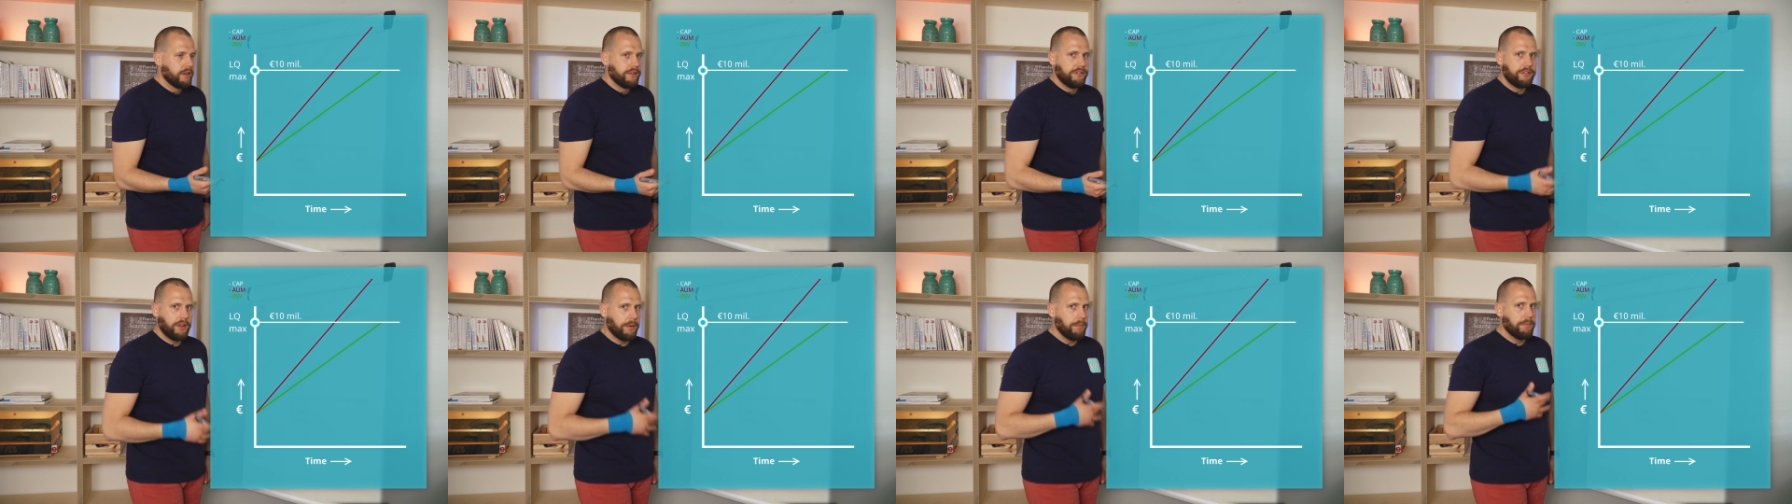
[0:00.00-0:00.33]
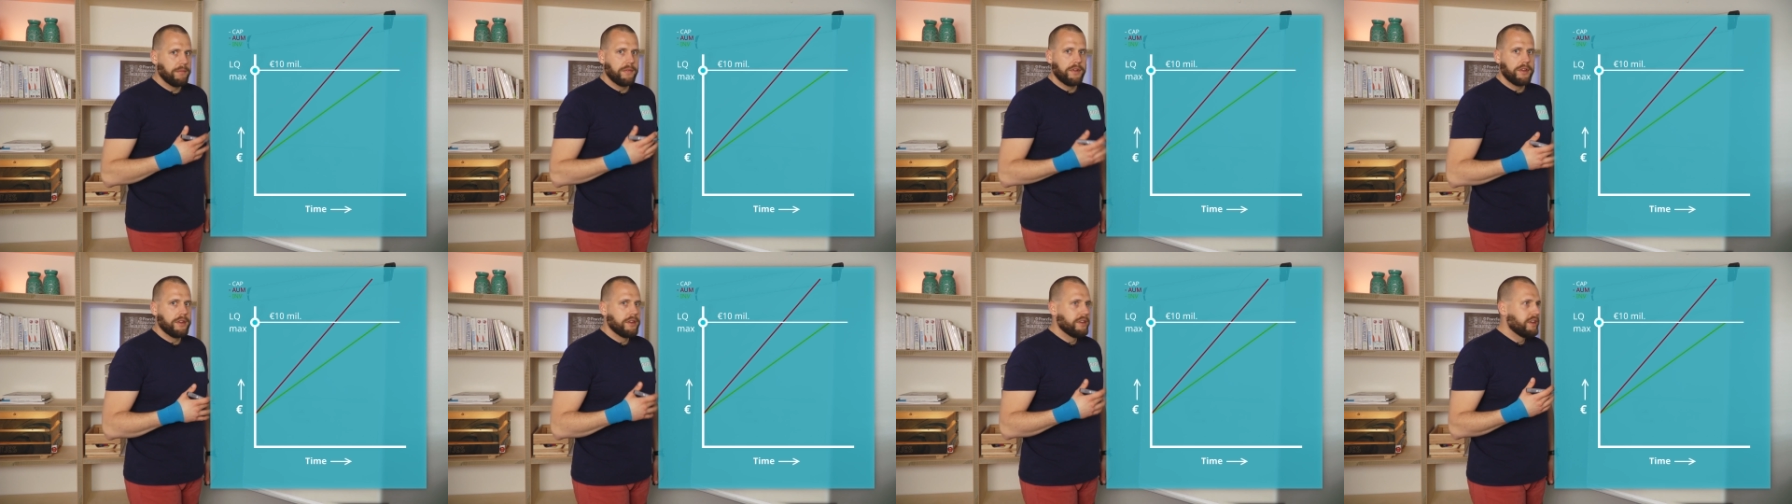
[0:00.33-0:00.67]

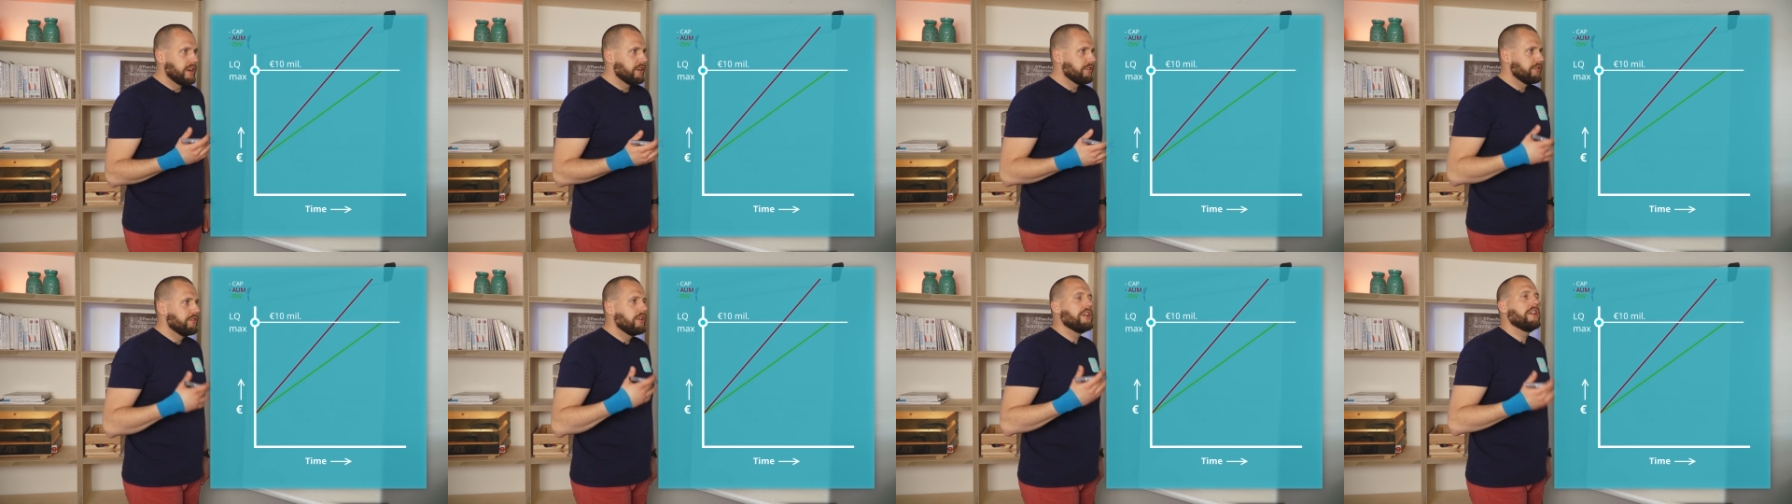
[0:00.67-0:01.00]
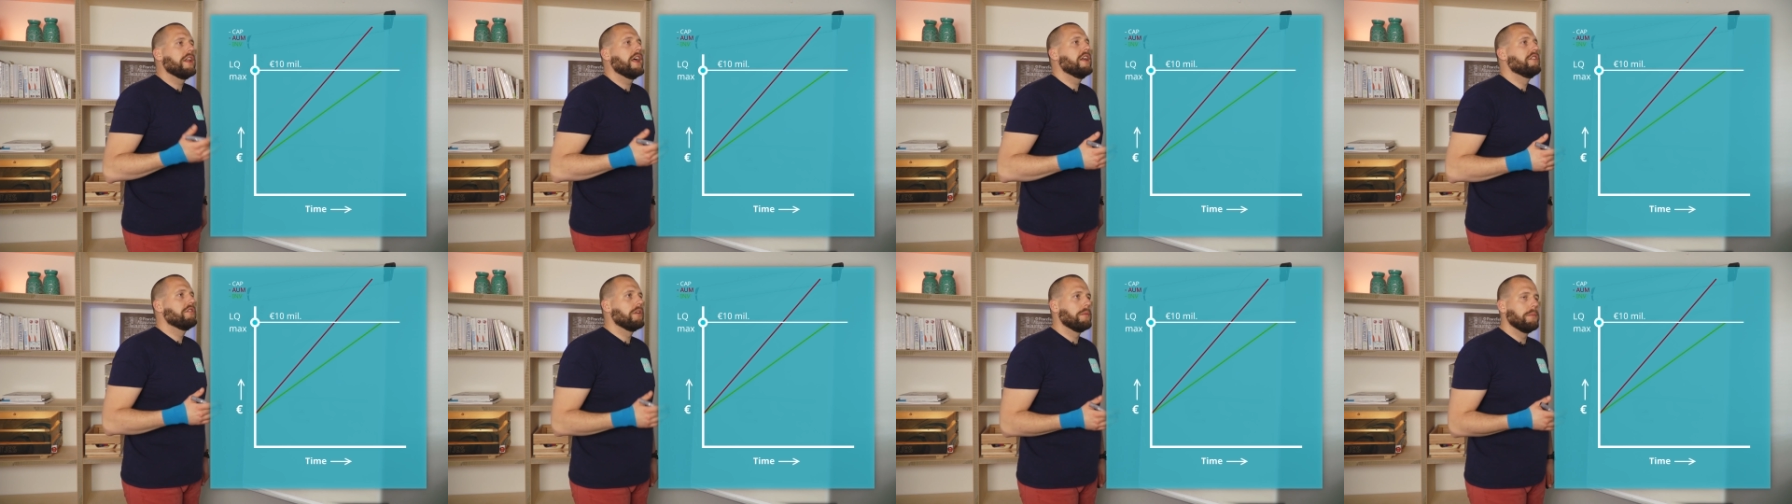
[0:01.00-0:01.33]
there's
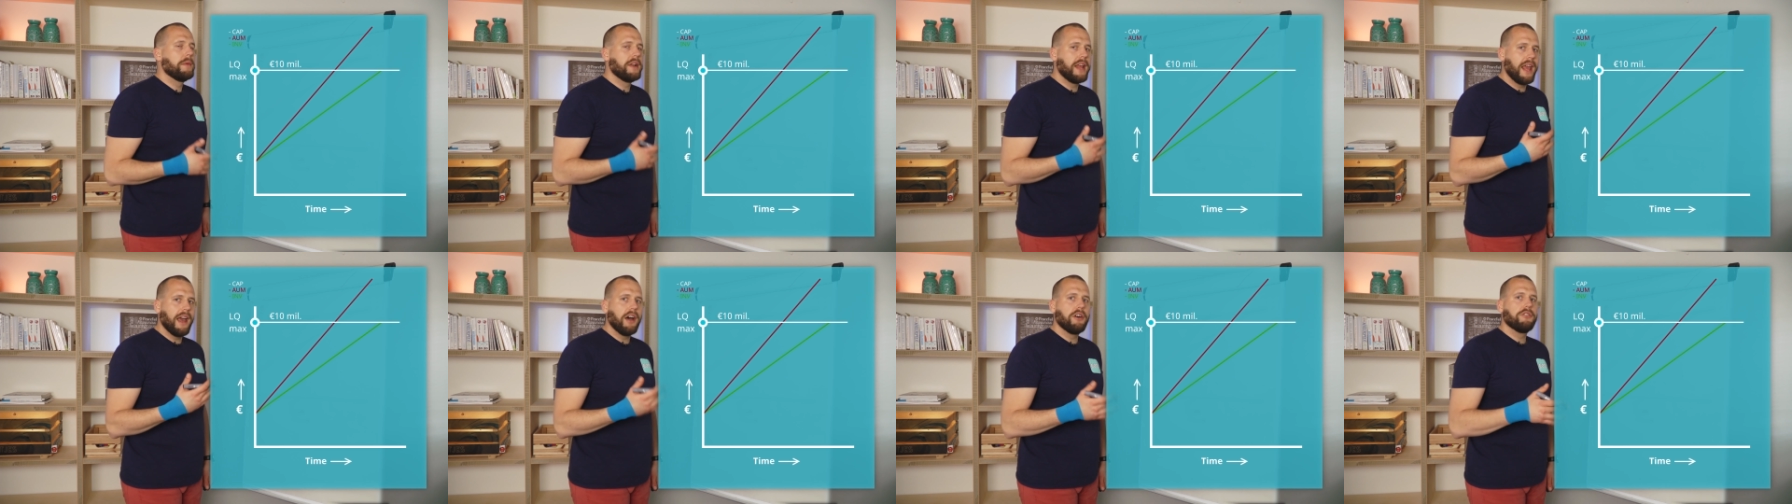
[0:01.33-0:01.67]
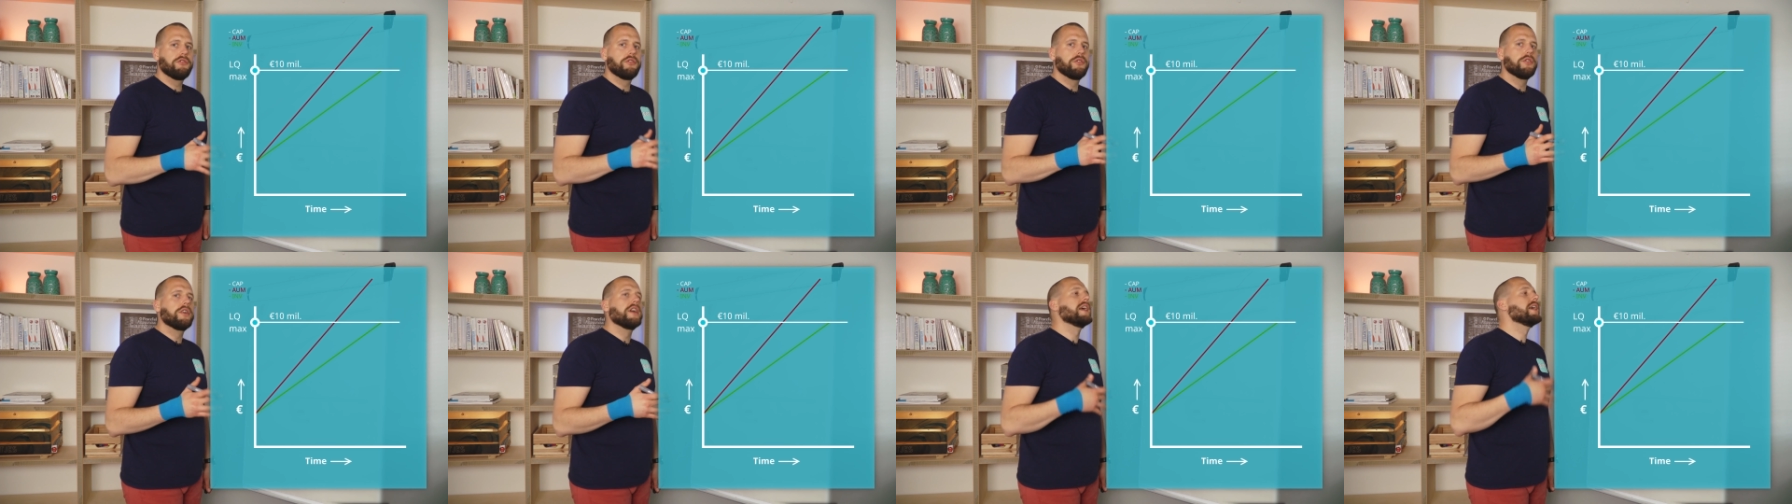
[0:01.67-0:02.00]
not somebody
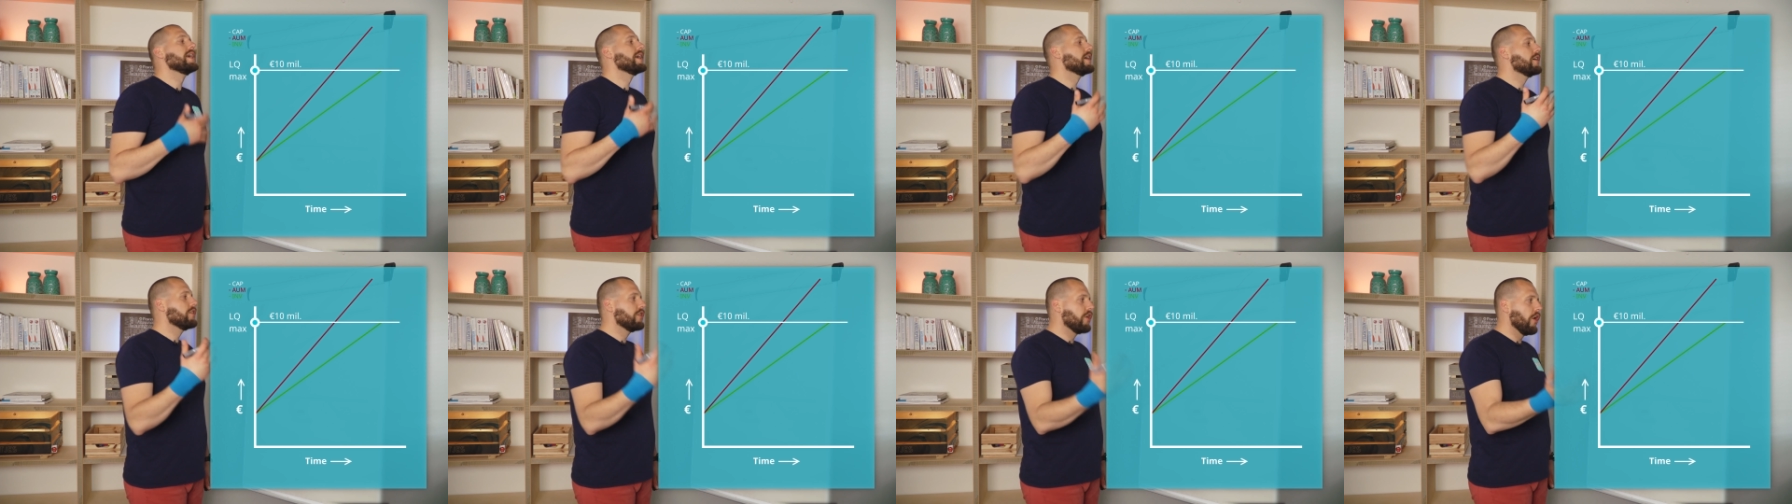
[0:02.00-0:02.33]
else who can